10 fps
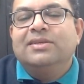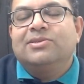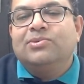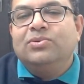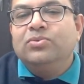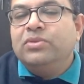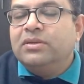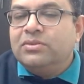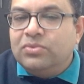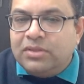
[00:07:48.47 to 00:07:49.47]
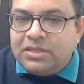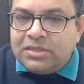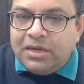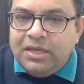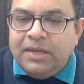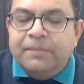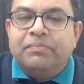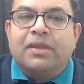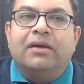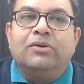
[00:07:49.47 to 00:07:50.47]
So do the sutta study,
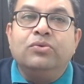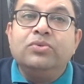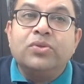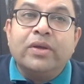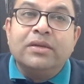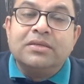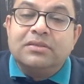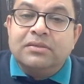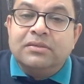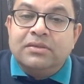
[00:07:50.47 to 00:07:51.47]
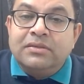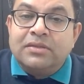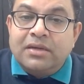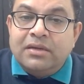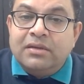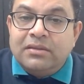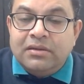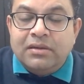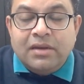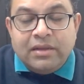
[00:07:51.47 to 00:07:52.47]
do join us, the Sangha,
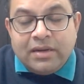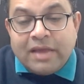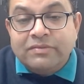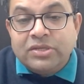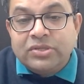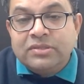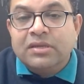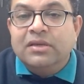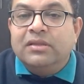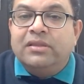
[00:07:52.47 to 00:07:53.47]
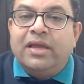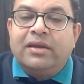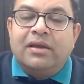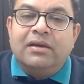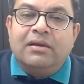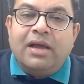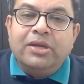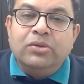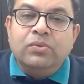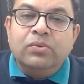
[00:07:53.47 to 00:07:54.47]
the live sessions that
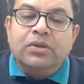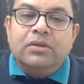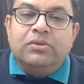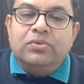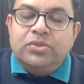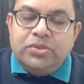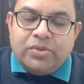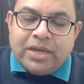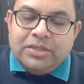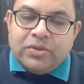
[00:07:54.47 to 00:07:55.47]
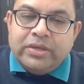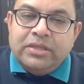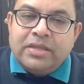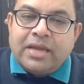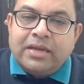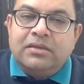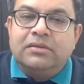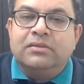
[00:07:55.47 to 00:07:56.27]
I do. Do try joining that.